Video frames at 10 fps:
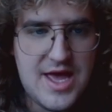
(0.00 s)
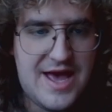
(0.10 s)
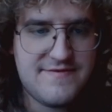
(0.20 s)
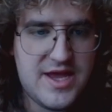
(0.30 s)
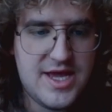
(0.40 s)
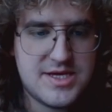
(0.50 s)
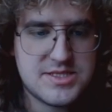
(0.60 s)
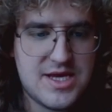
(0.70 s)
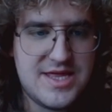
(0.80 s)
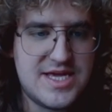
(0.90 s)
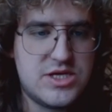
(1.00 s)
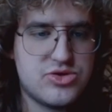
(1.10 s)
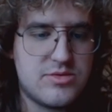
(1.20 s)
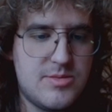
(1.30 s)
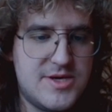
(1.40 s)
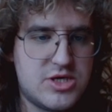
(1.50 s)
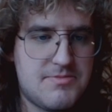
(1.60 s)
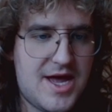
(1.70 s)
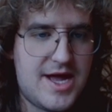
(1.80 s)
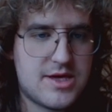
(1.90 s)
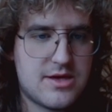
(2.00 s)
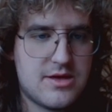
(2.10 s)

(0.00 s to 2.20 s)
F takes, and then you drop your bishop back,